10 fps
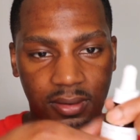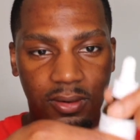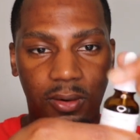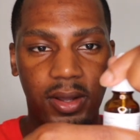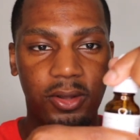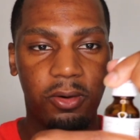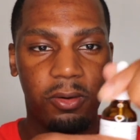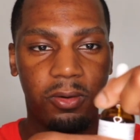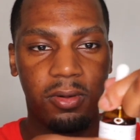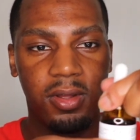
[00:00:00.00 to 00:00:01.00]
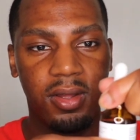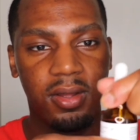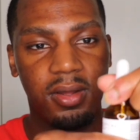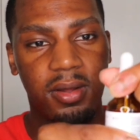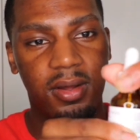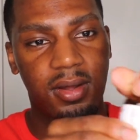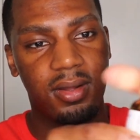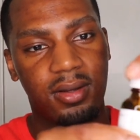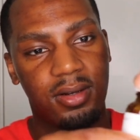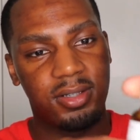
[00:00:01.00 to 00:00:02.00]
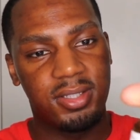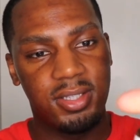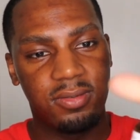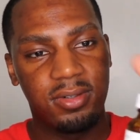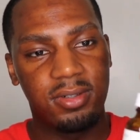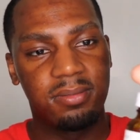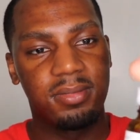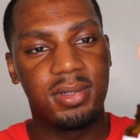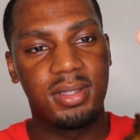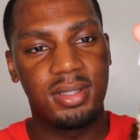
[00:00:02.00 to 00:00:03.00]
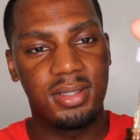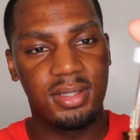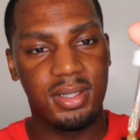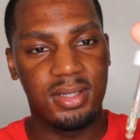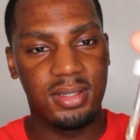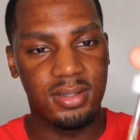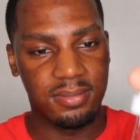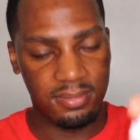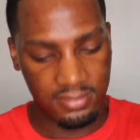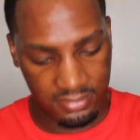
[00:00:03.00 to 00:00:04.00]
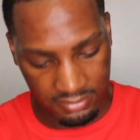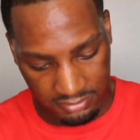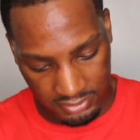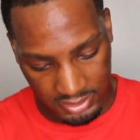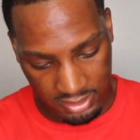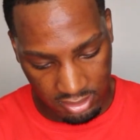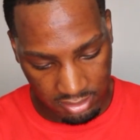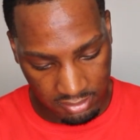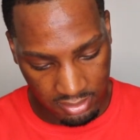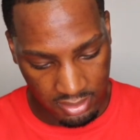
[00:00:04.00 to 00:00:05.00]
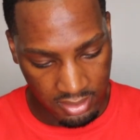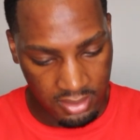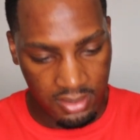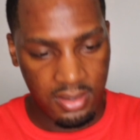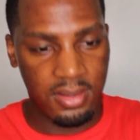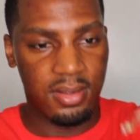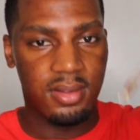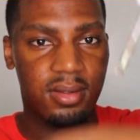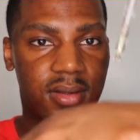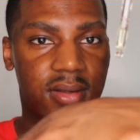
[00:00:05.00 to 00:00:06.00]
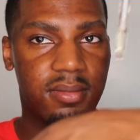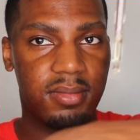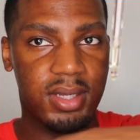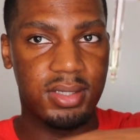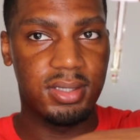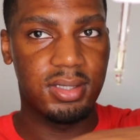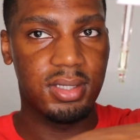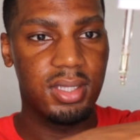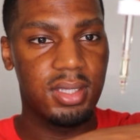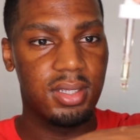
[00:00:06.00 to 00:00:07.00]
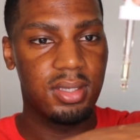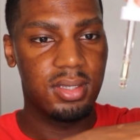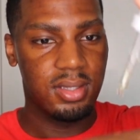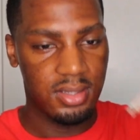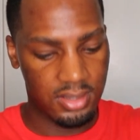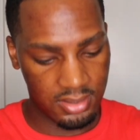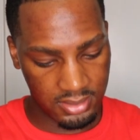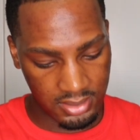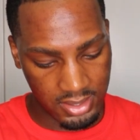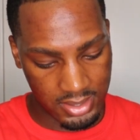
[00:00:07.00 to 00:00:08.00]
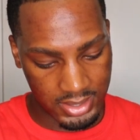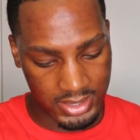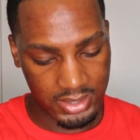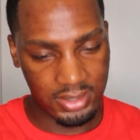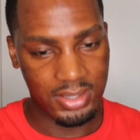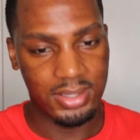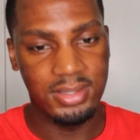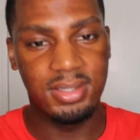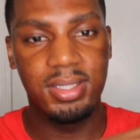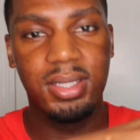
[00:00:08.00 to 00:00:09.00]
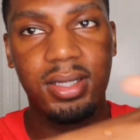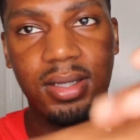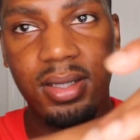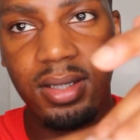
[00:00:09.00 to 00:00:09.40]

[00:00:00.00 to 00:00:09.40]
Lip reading: oil or serum. Put it on my skin so y'all can see it.